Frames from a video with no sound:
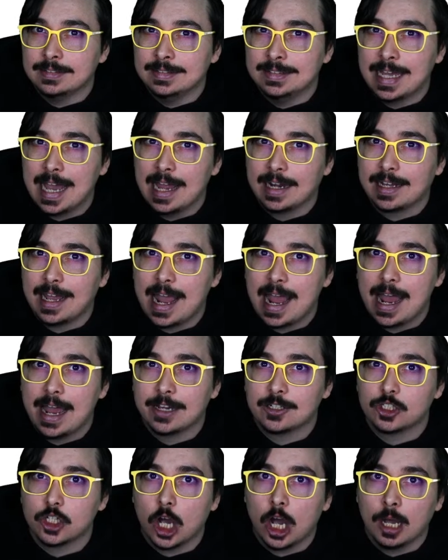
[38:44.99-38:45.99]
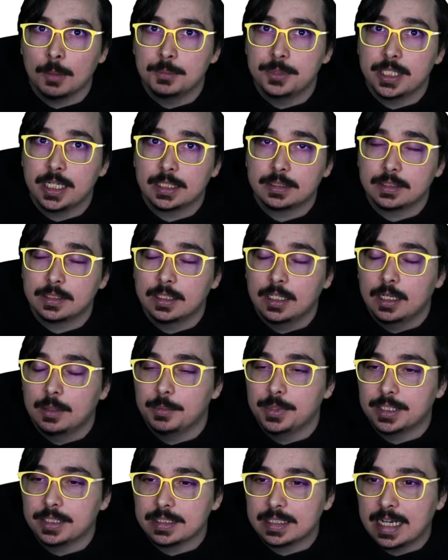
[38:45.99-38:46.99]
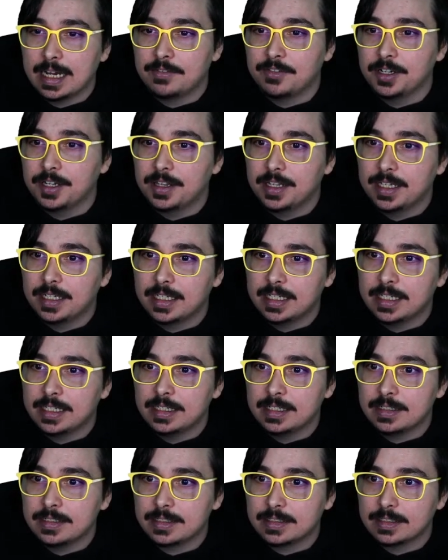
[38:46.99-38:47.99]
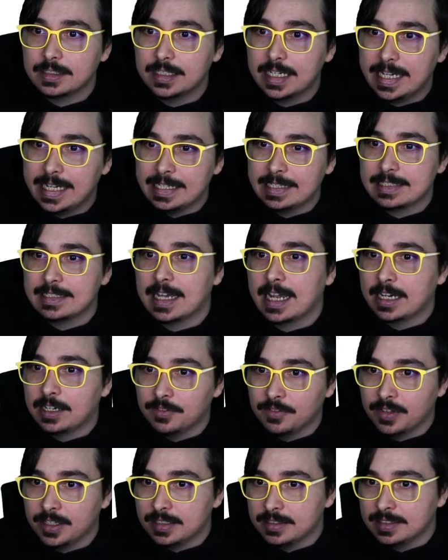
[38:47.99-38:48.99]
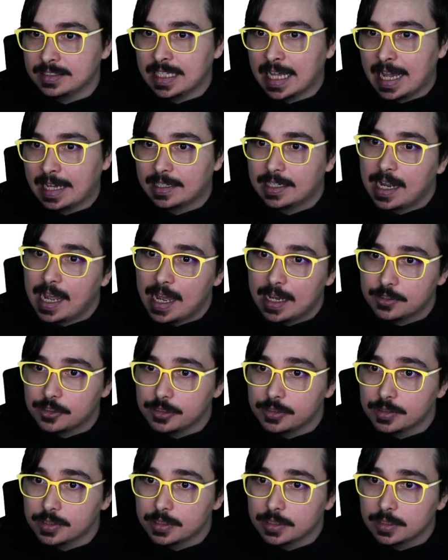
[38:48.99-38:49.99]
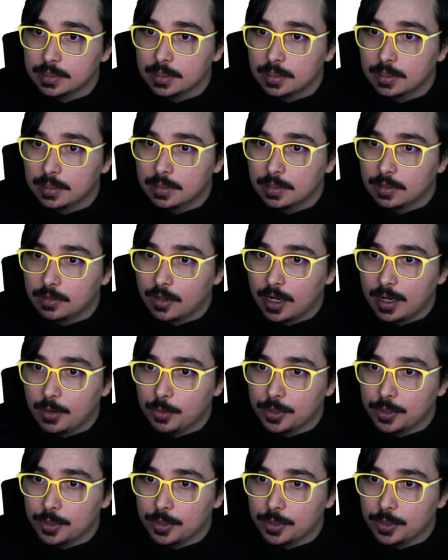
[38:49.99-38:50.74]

data hash object because everything is inside of these data hashes, right?